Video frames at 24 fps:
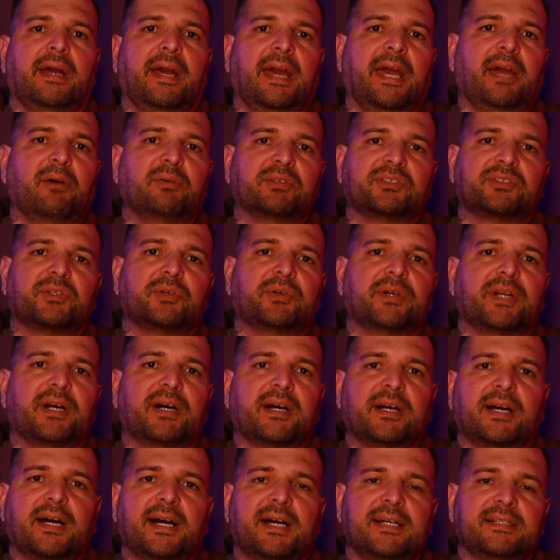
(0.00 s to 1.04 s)
Hey, what's going
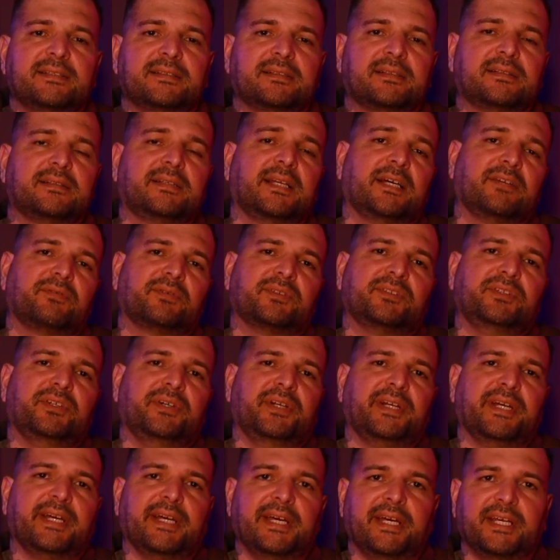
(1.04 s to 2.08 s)
on guys? Thanks for
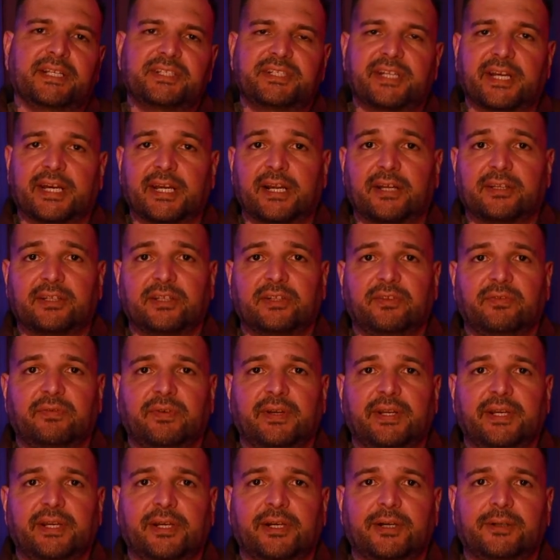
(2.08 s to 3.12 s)
tuning in, checking out this
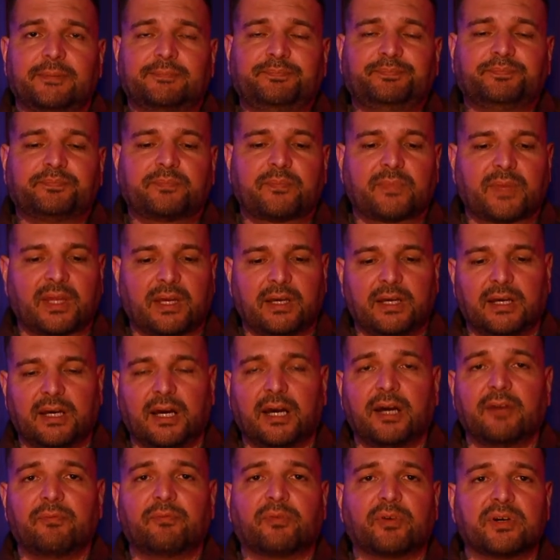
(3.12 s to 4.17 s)
video.
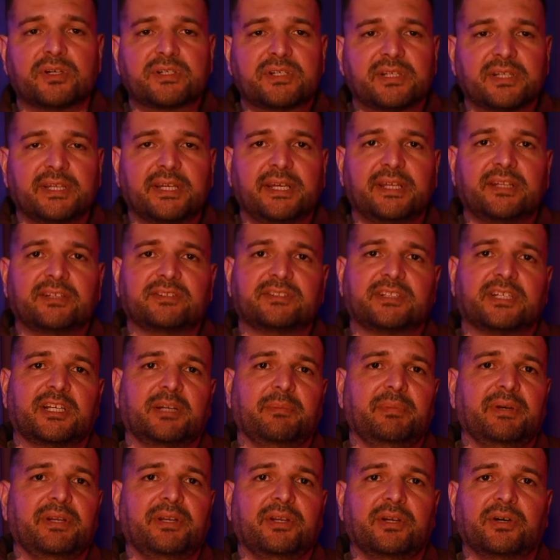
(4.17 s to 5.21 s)
Uh, unfortunately, there's
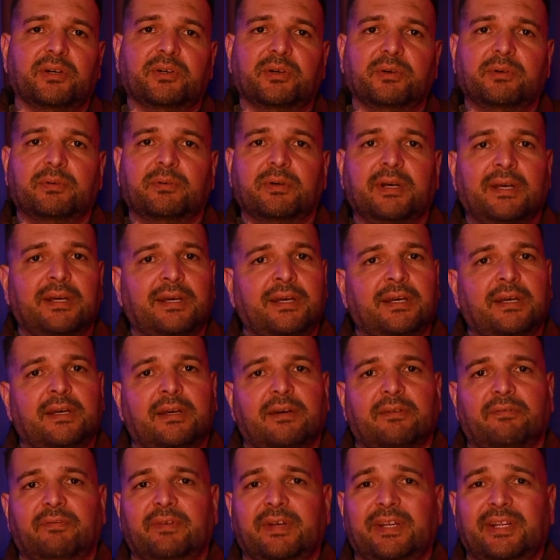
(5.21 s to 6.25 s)
gonna be no
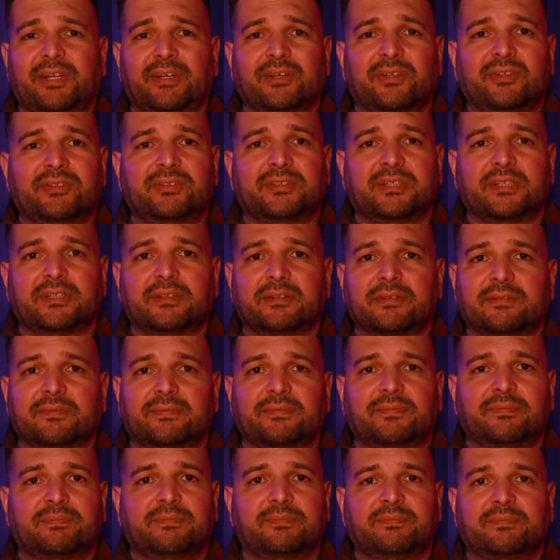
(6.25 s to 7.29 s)
videos
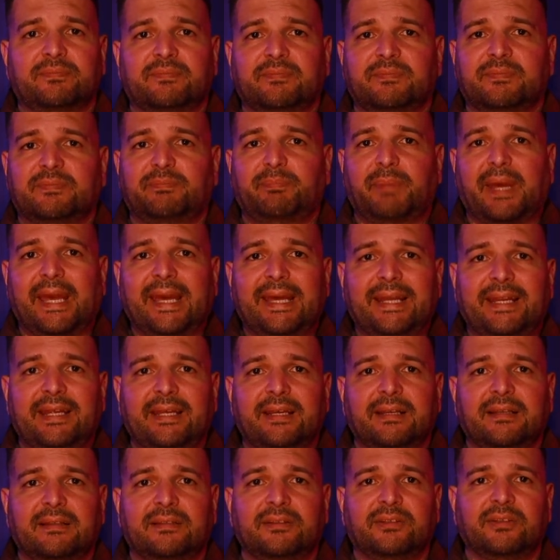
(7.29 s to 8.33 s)
of
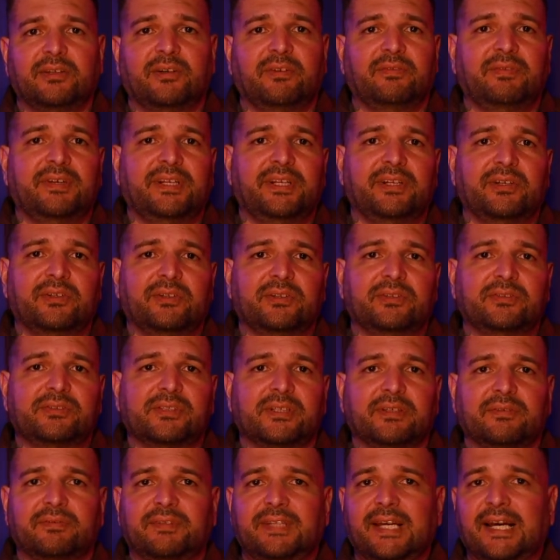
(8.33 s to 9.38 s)
painting, no videos
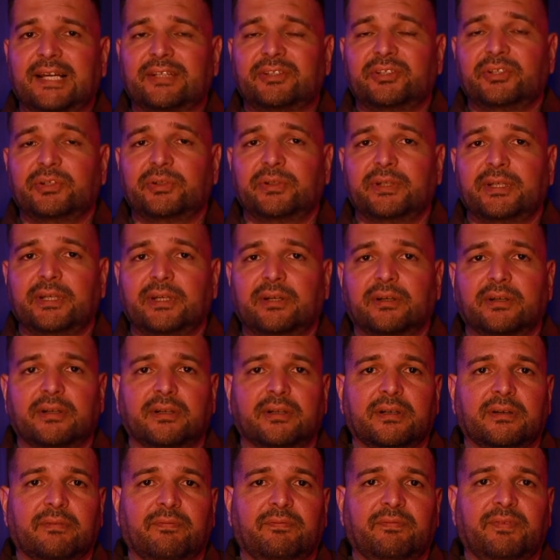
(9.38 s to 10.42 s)
of tattooing
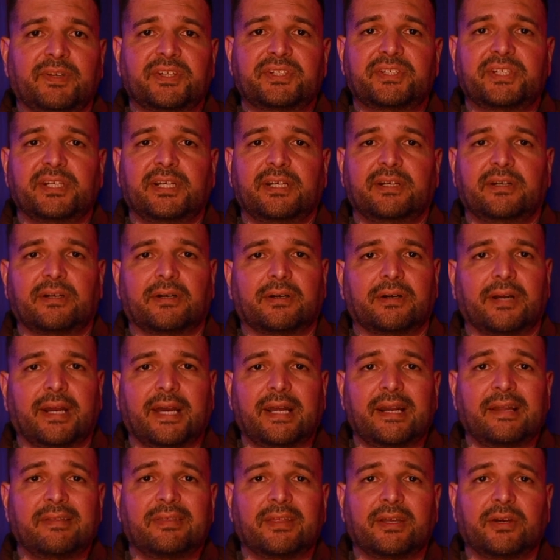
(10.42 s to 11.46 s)
or fishing or
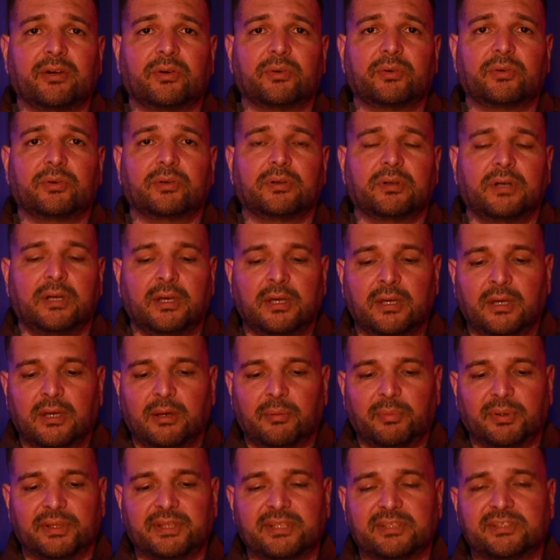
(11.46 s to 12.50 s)
anything cool,
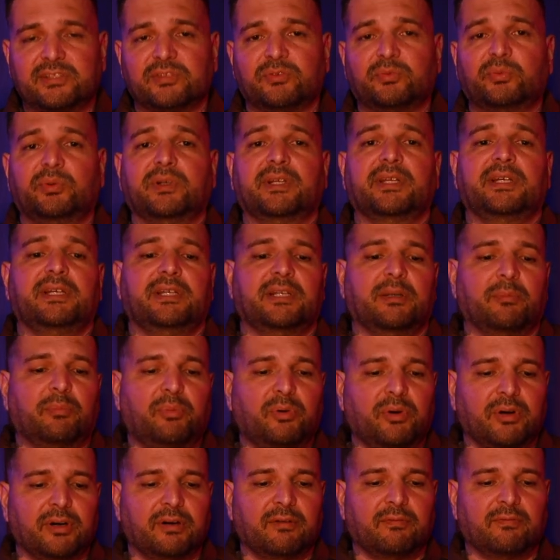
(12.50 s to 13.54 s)
but this is really an
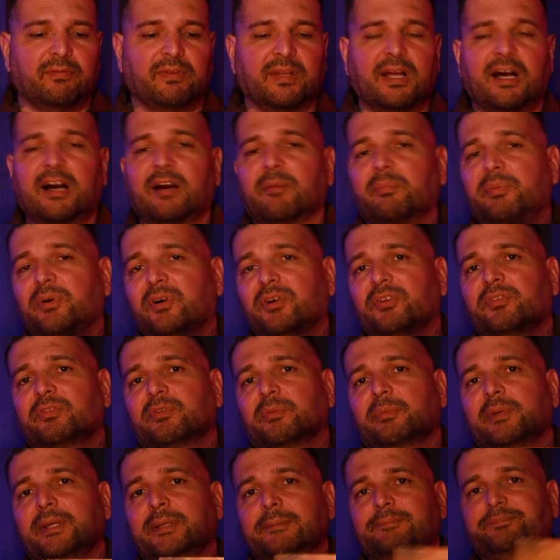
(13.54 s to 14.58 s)
important vlog post
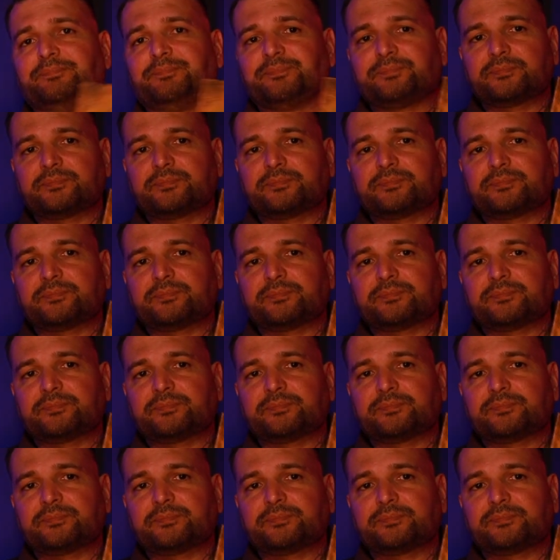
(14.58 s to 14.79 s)
for me.